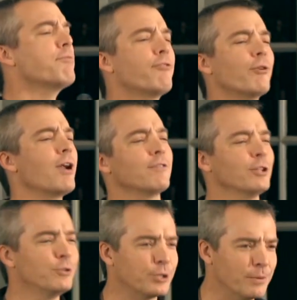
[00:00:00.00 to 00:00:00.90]
for
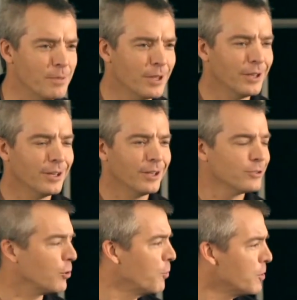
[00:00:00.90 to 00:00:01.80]
revolution.
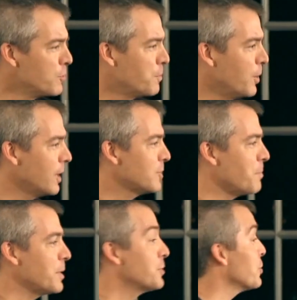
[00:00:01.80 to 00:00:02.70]
So Witherspoon gets up
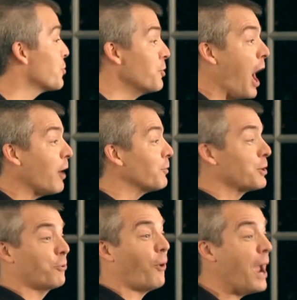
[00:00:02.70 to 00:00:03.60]
and he says, they're not only
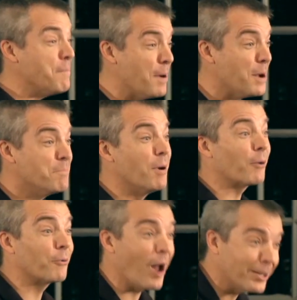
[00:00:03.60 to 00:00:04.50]
ripe,
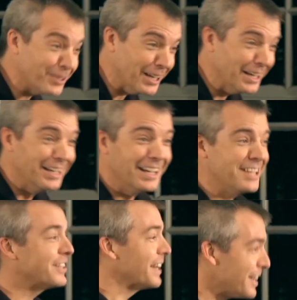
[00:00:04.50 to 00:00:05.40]
but rotting. He
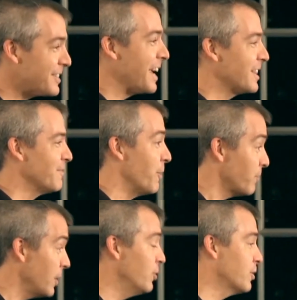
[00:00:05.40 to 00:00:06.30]
said, let's take the vote.
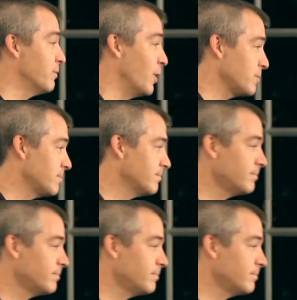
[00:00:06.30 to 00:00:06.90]
They took the vote.